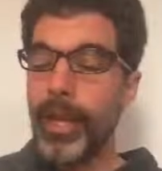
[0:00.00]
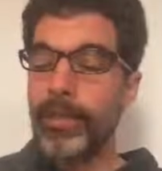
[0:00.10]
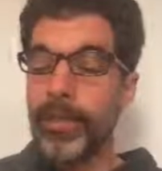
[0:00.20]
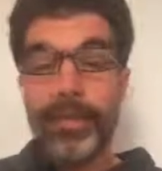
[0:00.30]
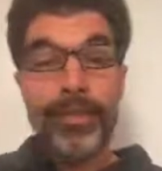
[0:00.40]

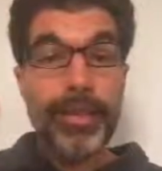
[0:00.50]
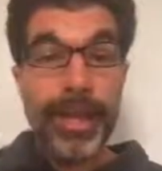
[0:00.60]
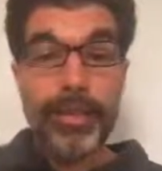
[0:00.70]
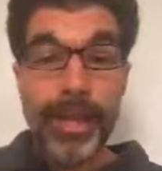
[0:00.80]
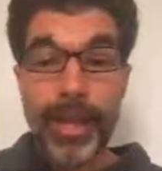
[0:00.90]
So that's the
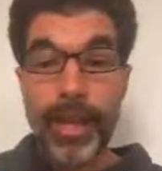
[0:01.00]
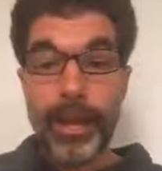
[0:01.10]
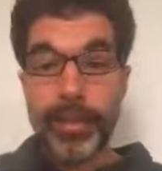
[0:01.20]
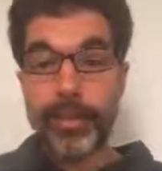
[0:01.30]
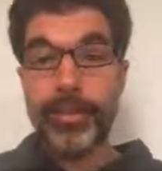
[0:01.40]
second thing I
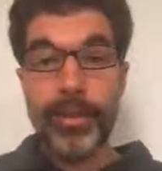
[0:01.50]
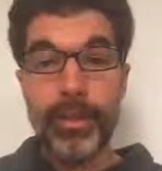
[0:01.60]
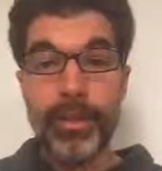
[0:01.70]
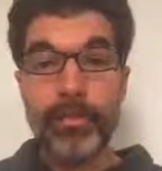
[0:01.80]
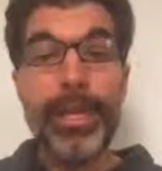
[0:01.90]
like is
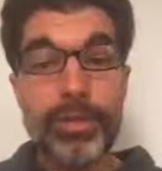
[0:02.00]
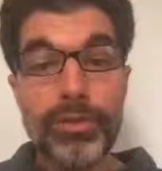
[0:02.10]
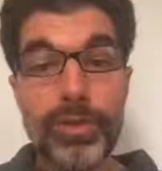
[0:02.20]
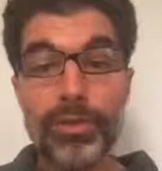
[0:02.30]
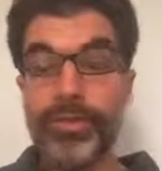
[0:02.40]
the
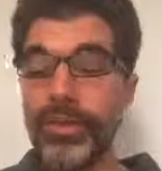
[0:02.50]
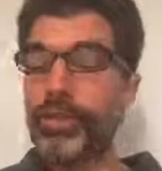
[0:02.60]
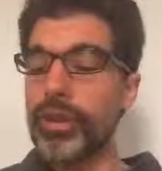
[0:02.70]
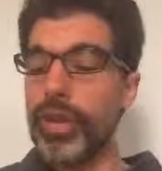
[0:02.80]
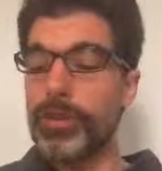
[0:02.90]
Pinterest
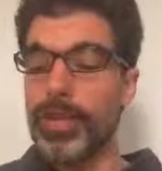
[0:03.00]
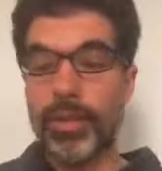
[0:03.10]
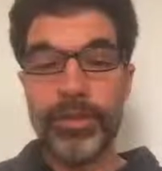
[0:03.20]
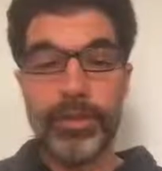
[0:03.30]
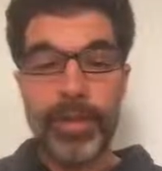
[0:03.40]
featured
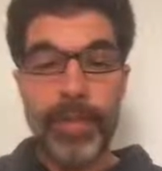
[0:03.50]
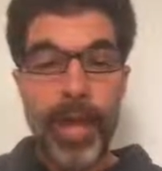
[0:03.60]
images.